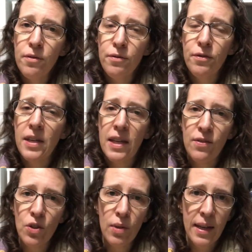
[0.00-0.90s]
he
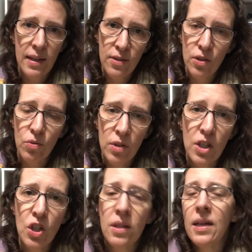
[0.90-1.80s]
gives you like a
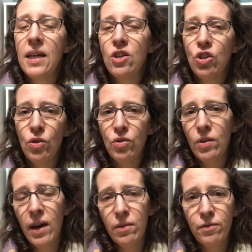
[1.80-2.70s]
syringe thing and shows you
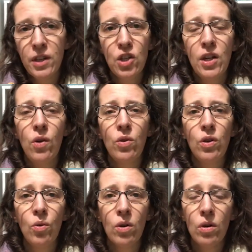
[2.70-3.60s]
how to flush out
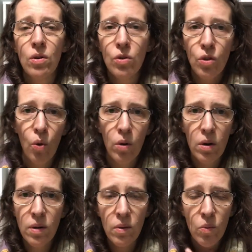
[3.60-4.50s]
your
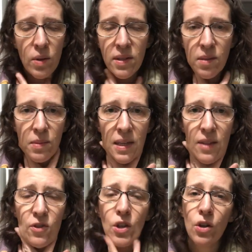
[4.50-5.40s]
lower wisdom
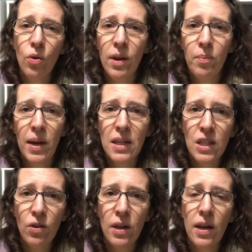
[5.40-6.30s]
teeth so you don't get
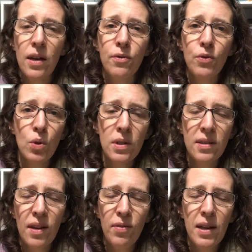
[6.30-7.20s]
bacteria and food and
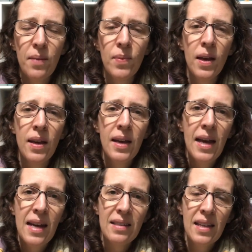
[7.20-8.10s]
stuff in it
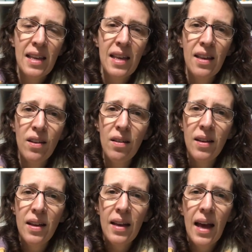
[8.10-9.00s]
as they heal,
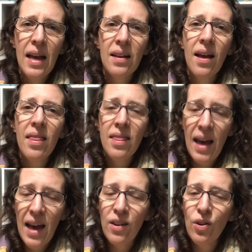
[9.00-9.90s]
and
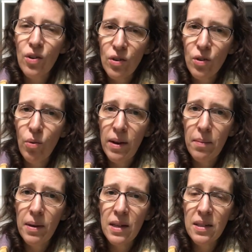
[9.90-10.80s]
that hurt quite a
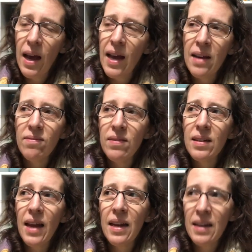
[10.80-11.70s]
bit. I
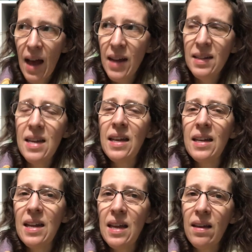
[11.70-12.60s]
had not taken
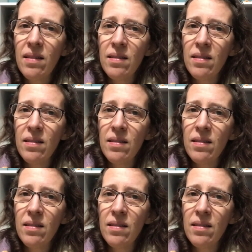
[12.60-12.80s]
any